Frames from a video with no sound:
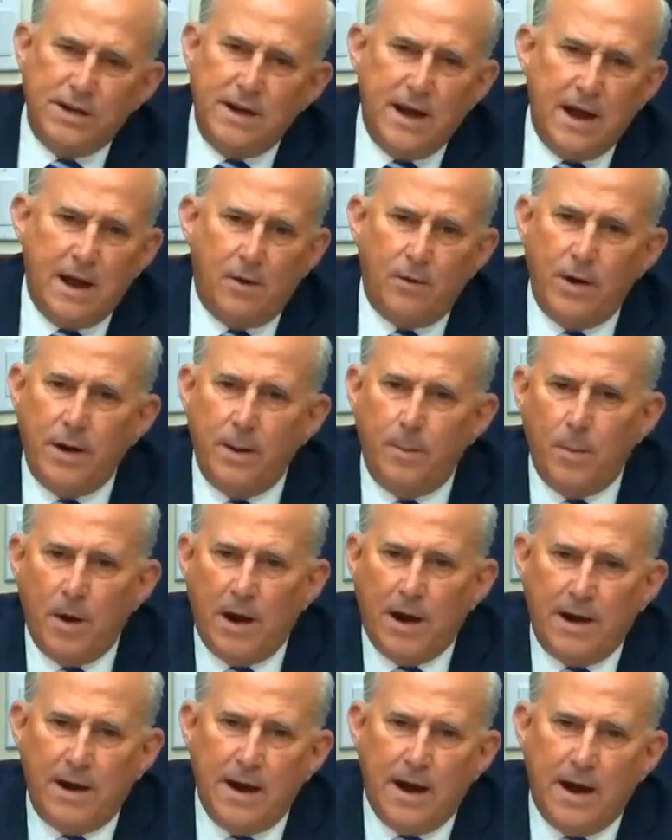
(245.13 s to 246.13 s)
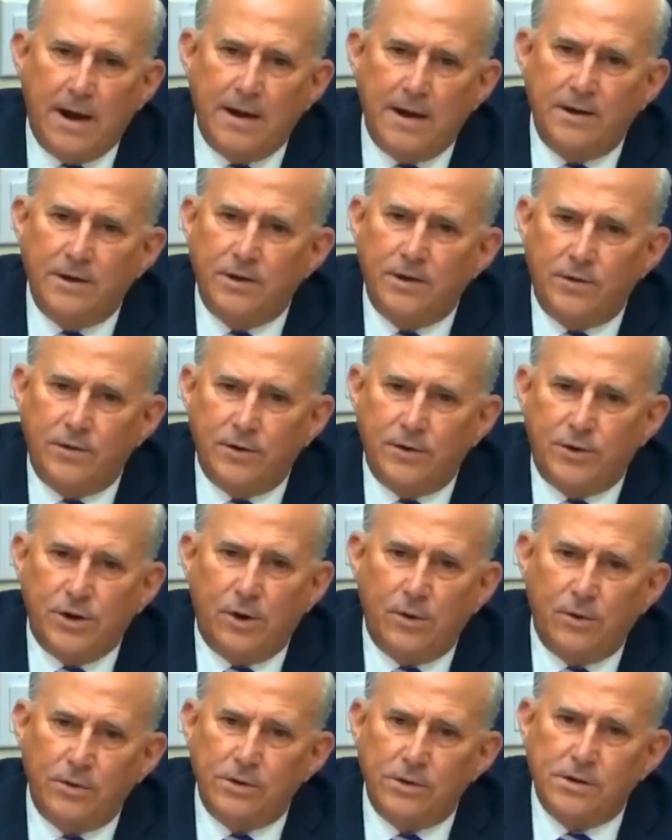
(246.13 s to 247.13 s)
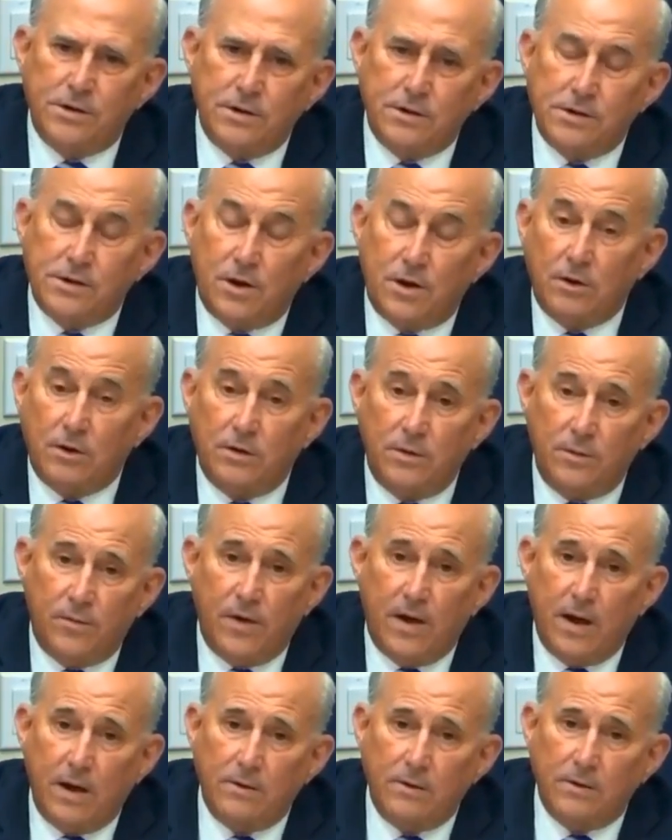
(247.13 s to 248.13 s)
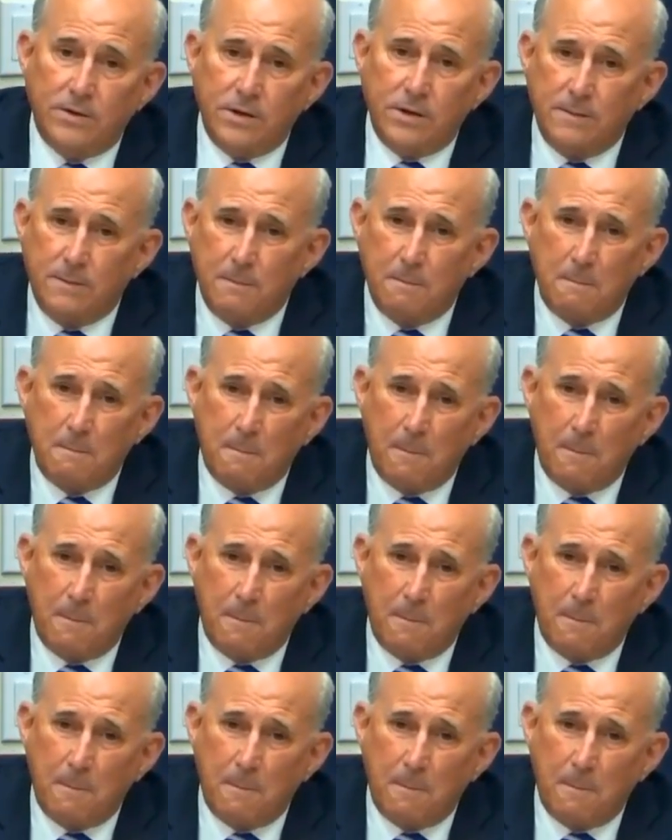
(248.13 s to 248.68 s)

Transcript: see how anybody got into the church to start the fires?